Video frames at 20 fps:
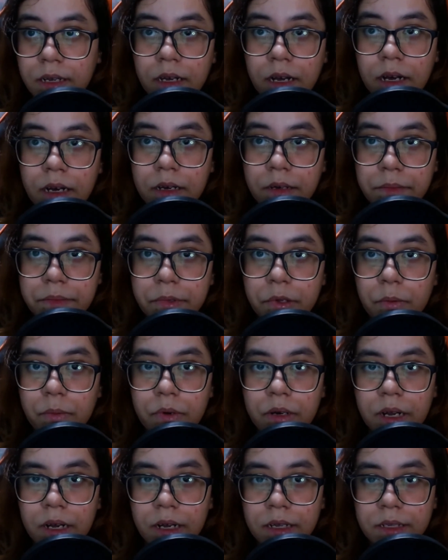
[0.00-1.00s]

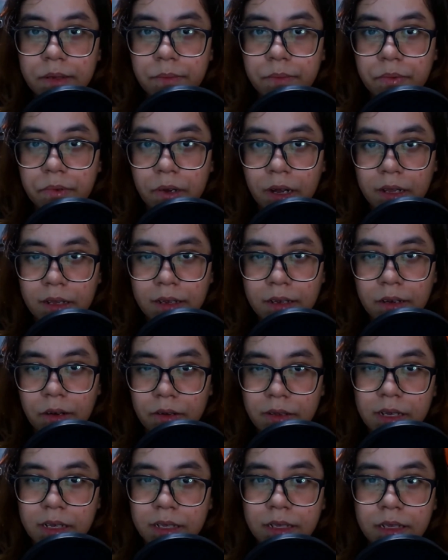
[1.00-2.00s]
Nobunaga's brother
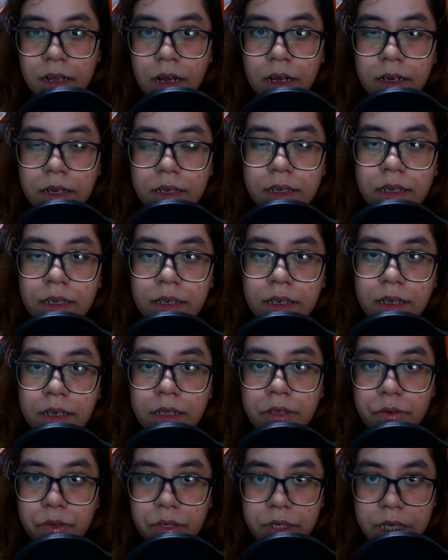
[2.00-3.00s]
or his son
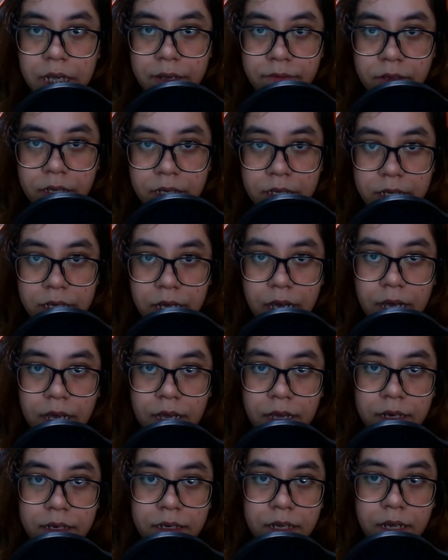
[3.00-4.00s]
to safety,
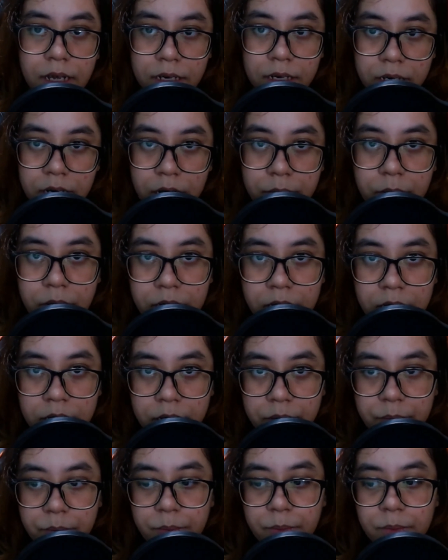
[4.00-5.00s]
and they ended up taking
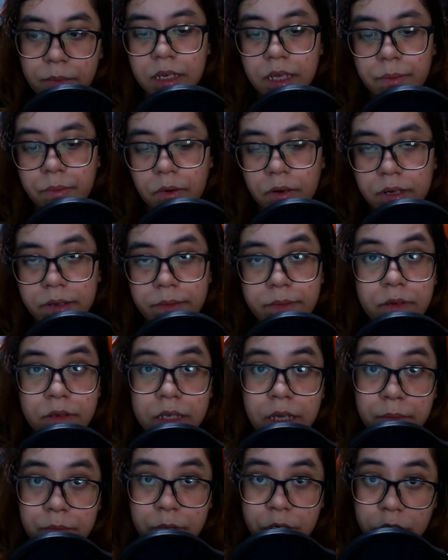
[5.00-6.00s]
him. They brought him to
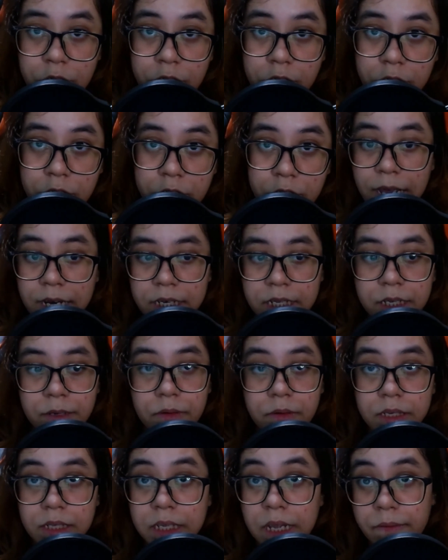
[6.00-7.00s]
some church, and he
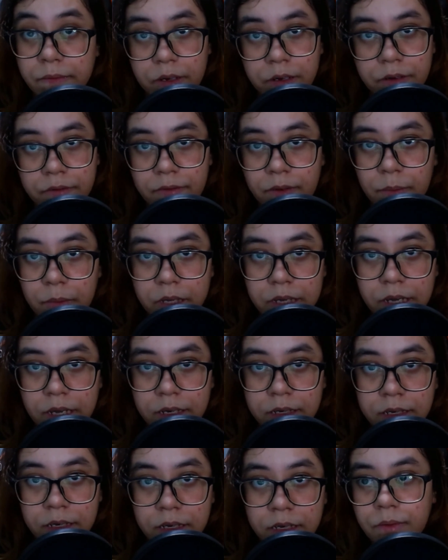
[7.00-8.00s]
was never heard from
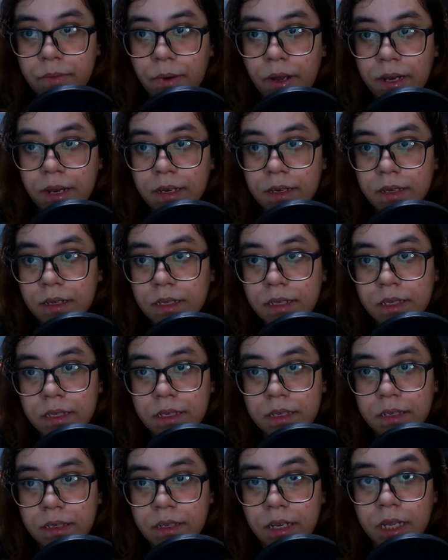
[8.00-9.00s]
again. Whether
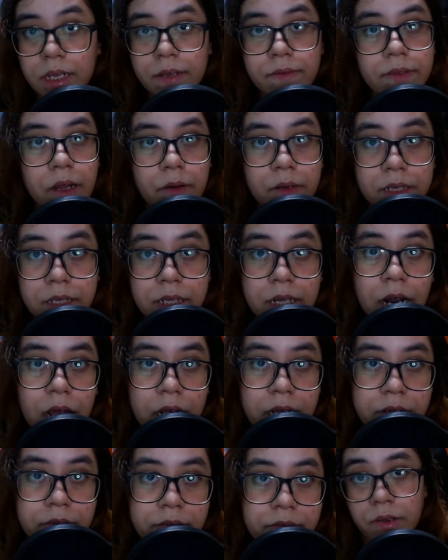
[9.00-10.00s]
he lived out his
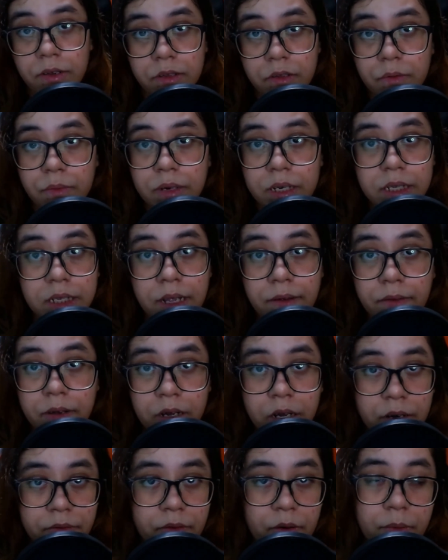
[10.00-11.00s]
life, because nobody's ever
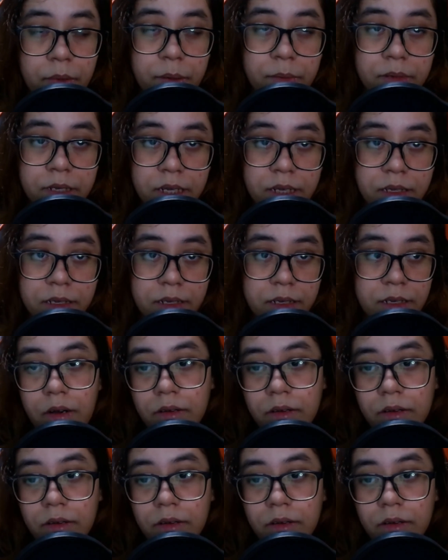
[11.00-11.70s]
heard from him since.